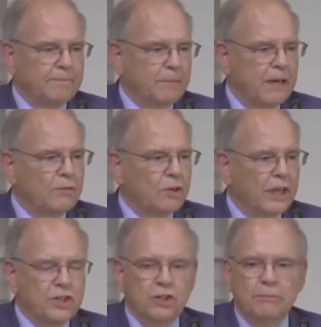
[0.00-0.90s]

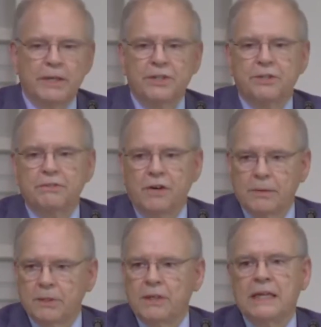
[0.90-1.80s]
bivocational minister
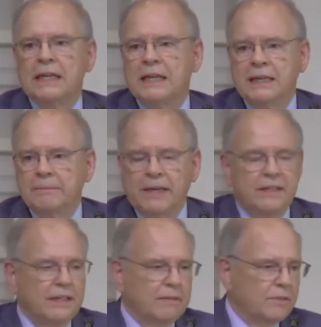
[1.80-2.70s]
farmer, made
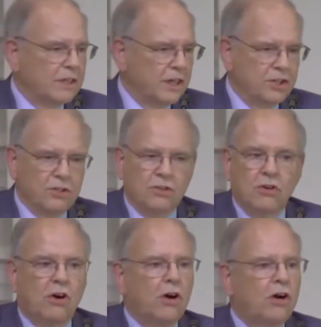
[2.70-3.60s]
the invitational
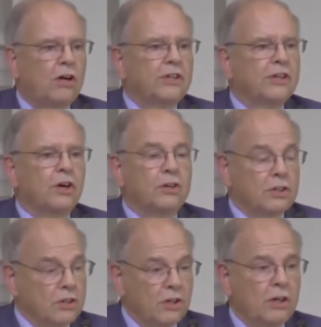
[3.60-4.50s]
call, the altar
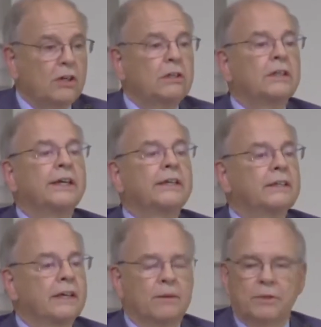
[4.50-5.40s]
call,
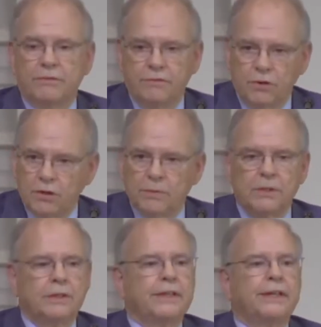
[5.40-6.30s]
and I went
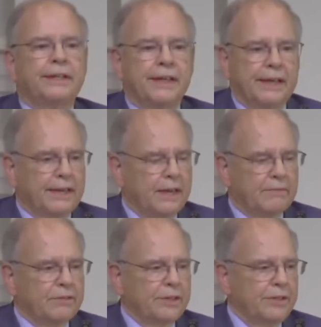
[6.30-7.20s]
forward in that
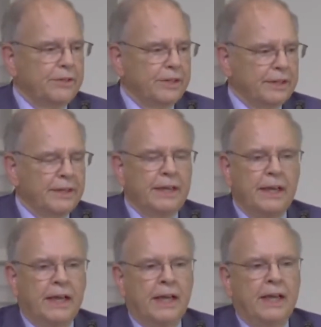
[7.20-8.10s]
afternoon
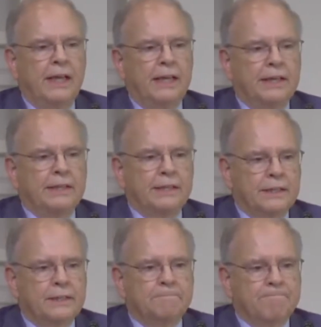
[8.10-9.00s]
in
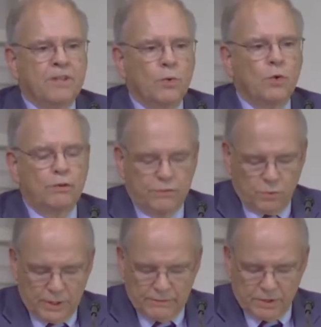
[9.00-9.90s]
Wolf
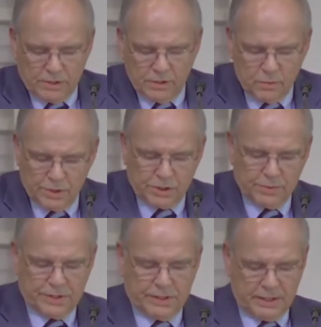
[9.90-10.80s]
River, which
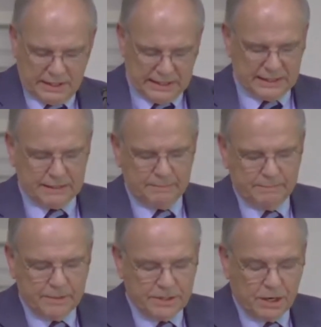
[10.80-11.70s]
was
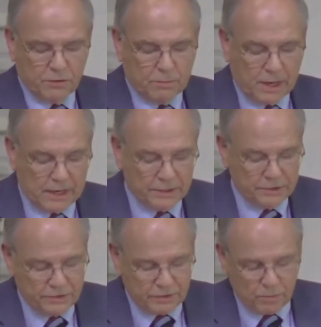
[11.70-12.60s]
several
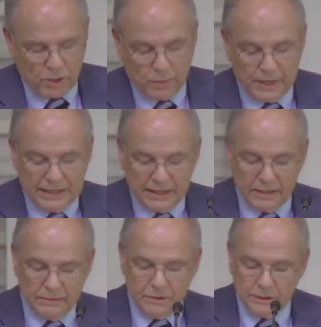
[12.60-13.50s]
miles from where we
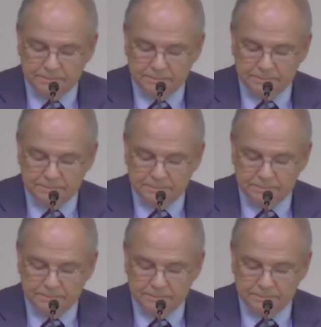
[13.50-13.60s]
lived.